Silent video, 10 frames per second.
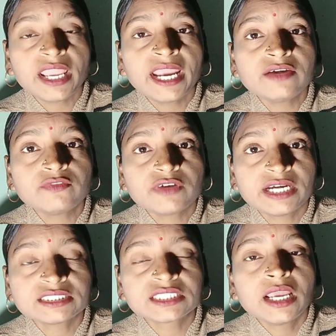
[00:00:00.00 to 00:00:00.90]
And
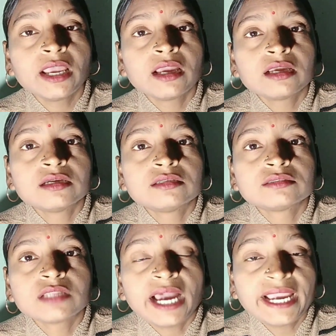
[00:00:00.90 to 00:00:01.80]
friends,
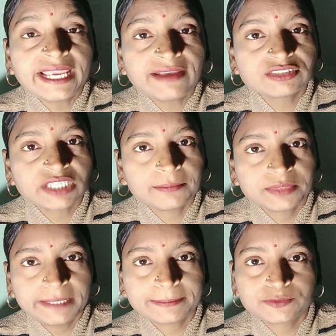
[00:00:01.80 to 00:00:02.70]
I have
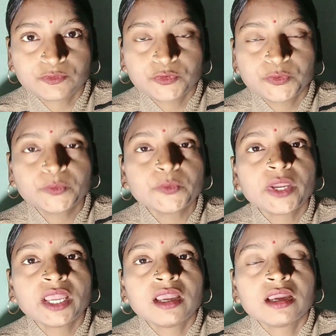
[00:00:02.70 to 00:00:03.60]
some tips for you.